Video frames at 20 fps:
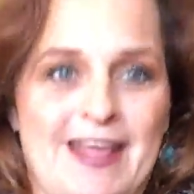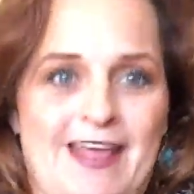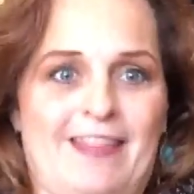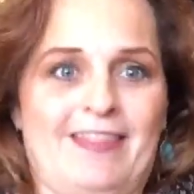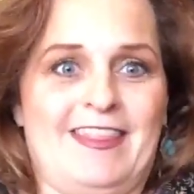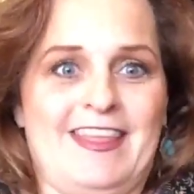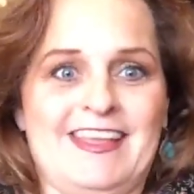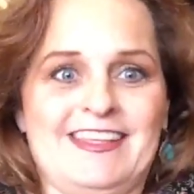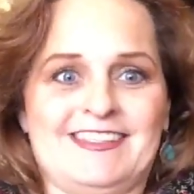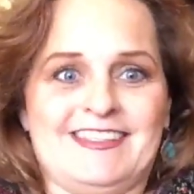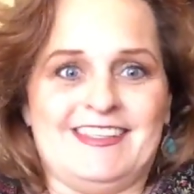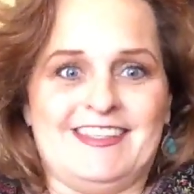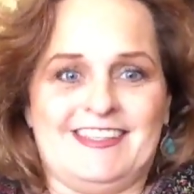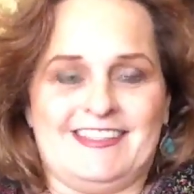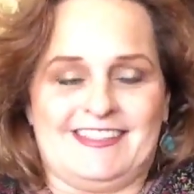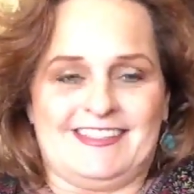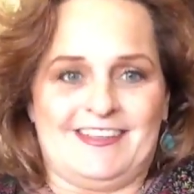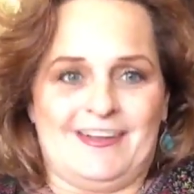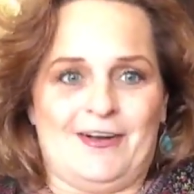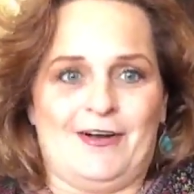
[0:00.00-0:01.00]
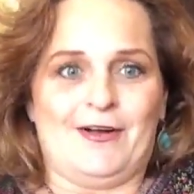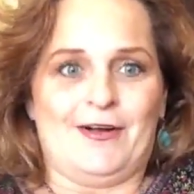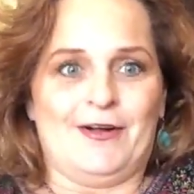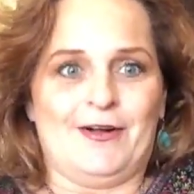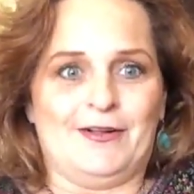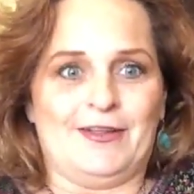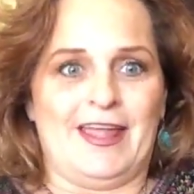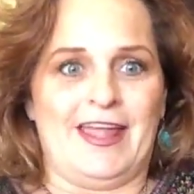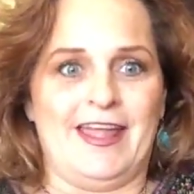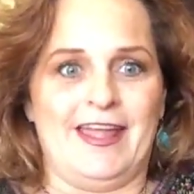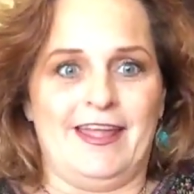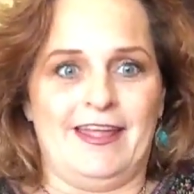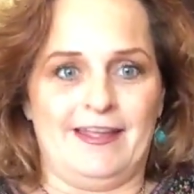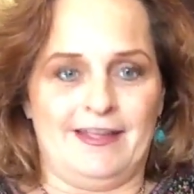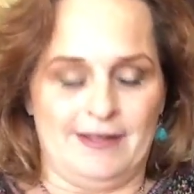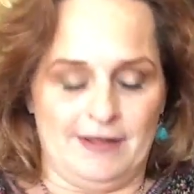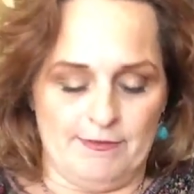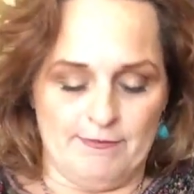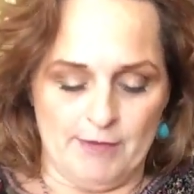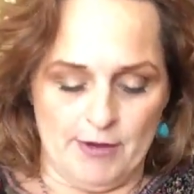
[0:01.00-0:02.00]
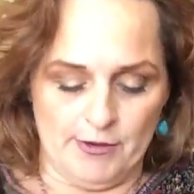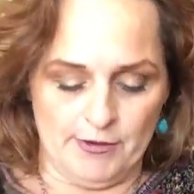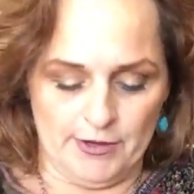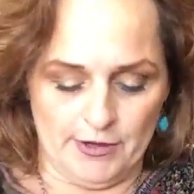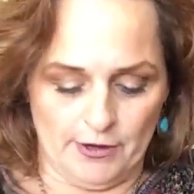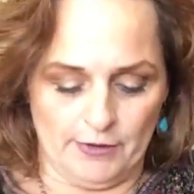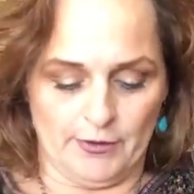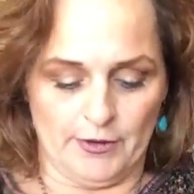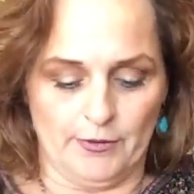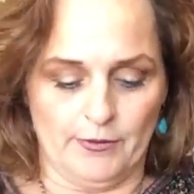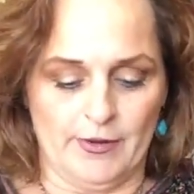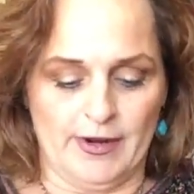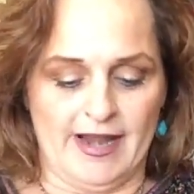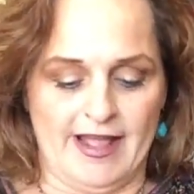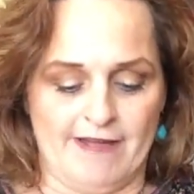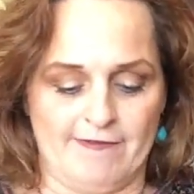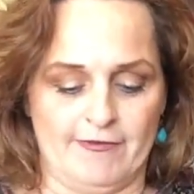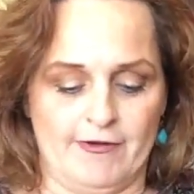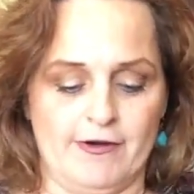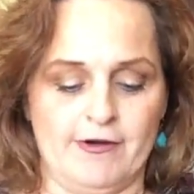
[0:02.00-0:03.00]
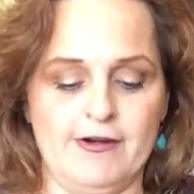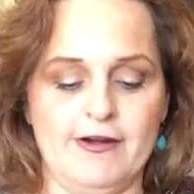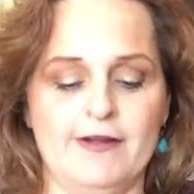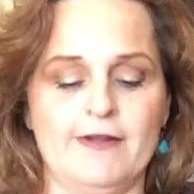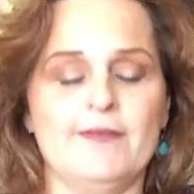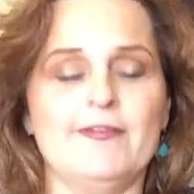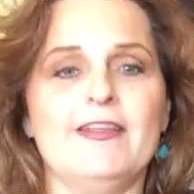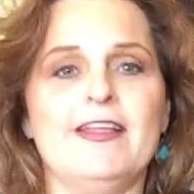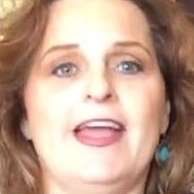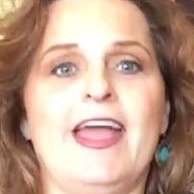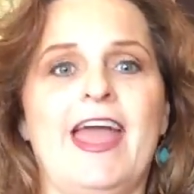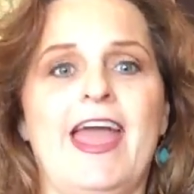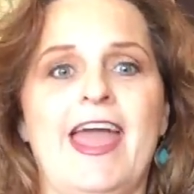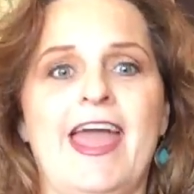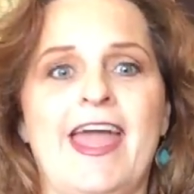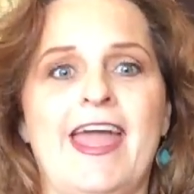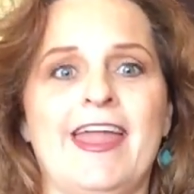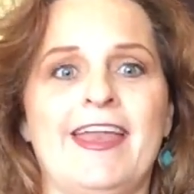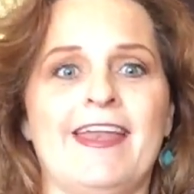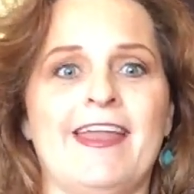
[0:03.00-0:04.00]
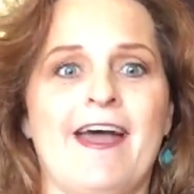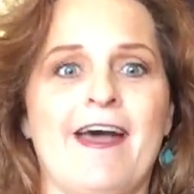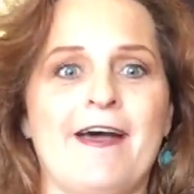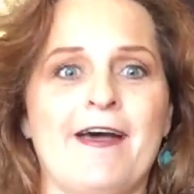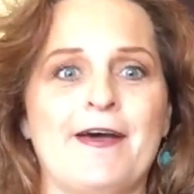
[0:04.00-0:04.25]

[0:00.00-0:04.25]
This is called a kimono or whatever, and